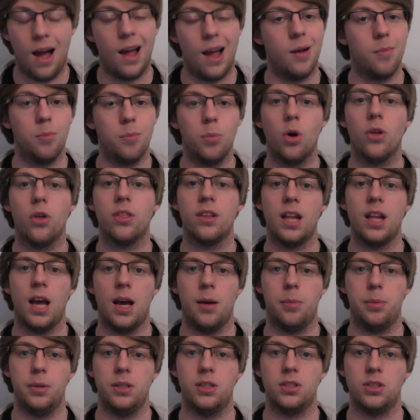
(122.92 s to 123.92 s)
I am more than
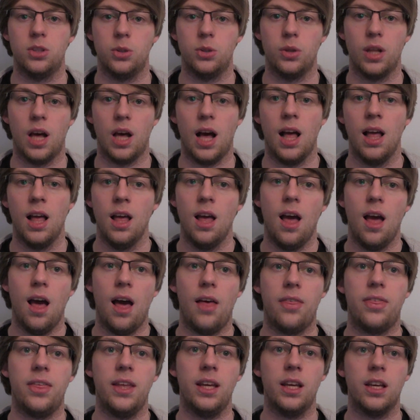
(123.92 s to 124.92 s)
happy to do that.
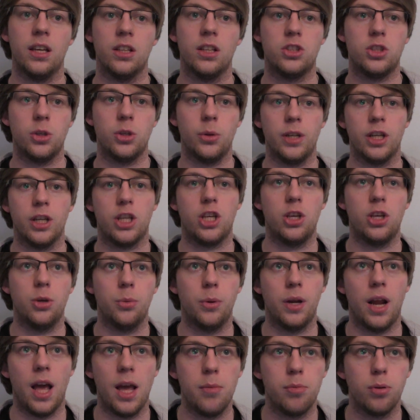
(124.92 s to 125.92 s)
I think doing a
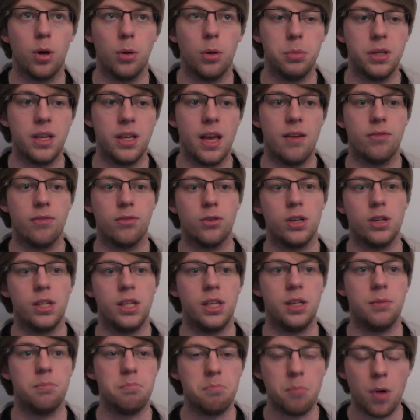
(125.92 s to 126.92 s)
Q&A probably
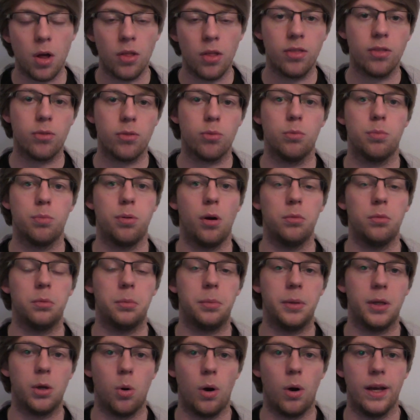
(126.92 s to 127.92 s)
every month would probably
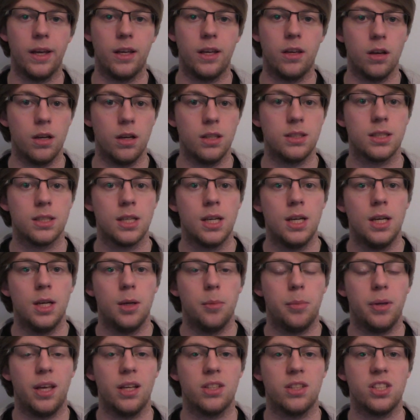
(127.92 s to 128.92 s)
be quite good,
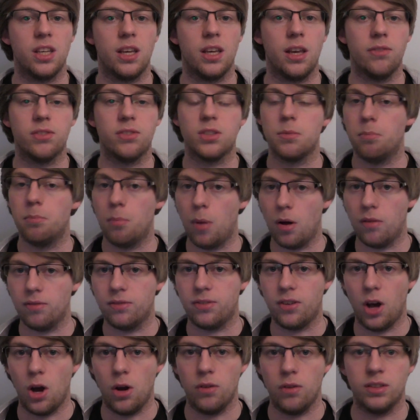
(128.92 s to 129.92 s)
because it gives a
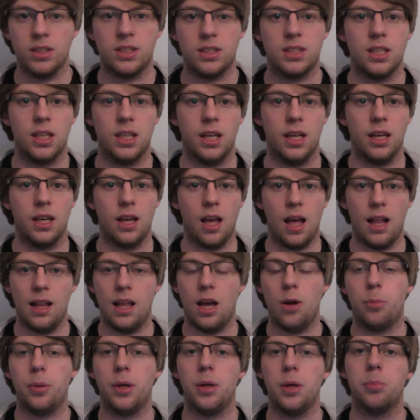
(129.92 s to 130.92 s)
month over to
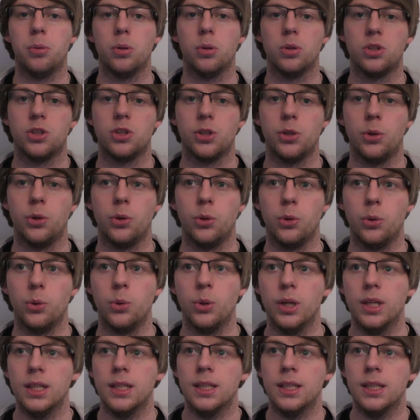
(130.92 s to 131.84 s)
allow people to,